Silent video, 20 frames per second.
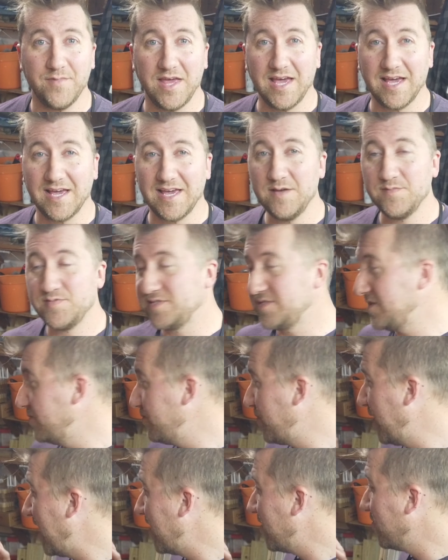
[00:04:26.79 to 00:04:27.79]
It keeps the
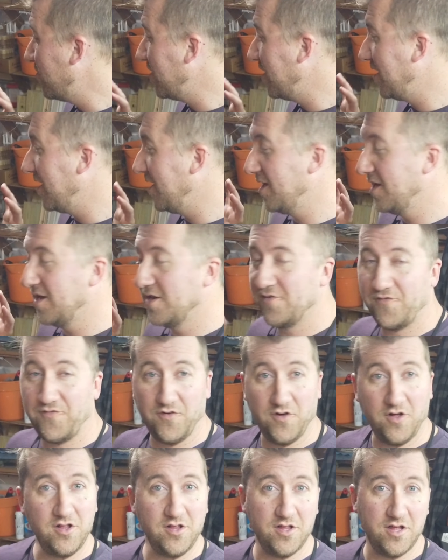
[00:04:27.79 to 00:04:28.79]
battery
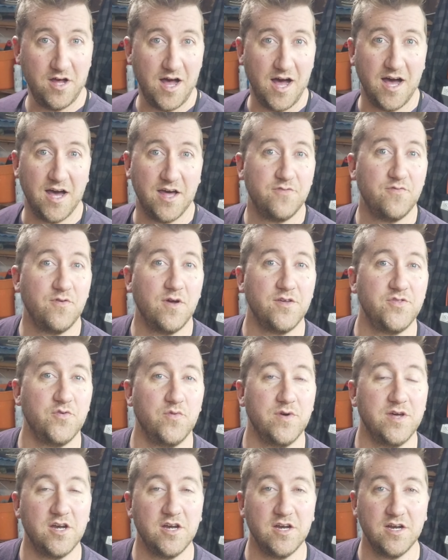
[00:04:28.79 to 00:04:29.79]
full throughout the
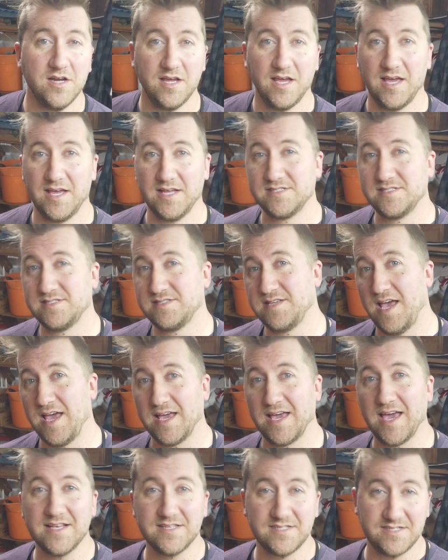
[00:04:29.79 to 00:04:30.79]
winter. It's,
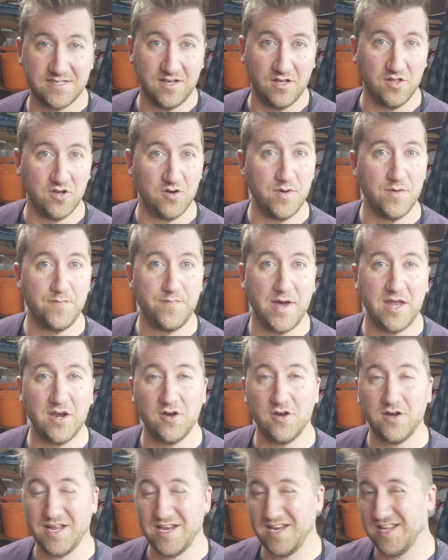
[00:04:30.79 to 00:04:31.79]
I guess, a little bit
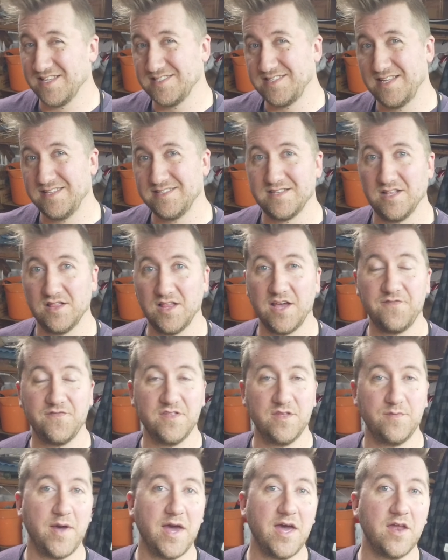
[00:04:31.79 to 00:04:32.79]
better, and it extends the life
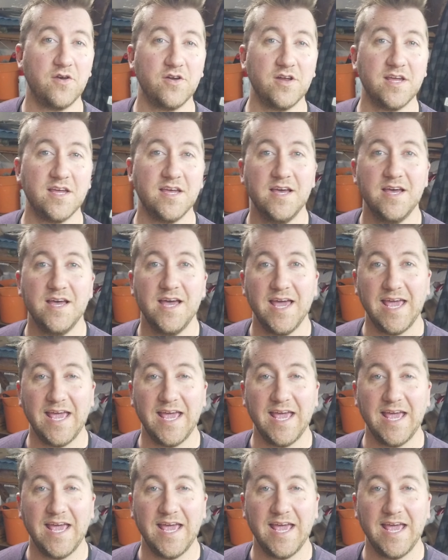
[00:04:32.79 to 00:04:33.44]
of the battery.